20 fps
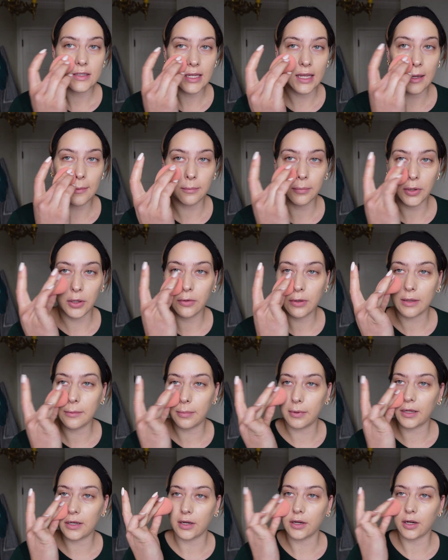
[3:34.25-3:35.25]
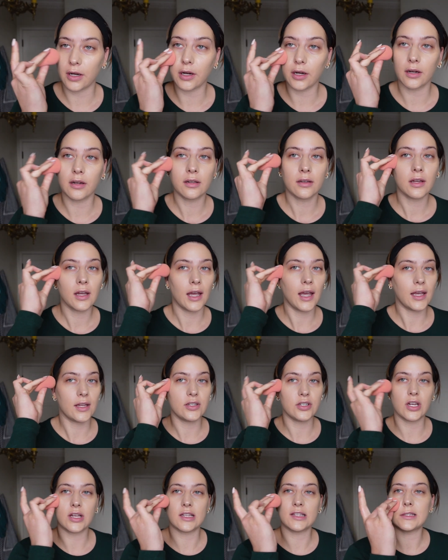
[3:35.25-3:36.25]
damp beauty blender
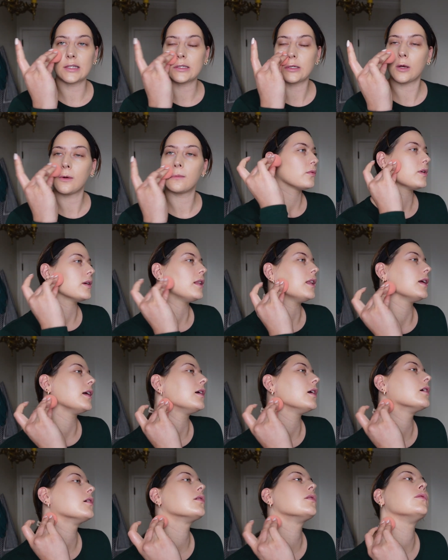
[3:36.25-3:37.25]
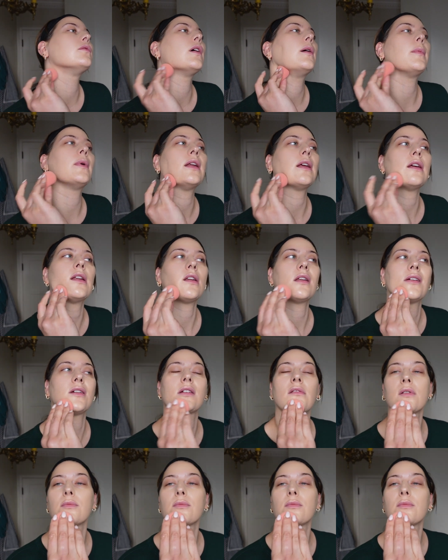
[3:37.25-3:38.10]
and just really rub it in.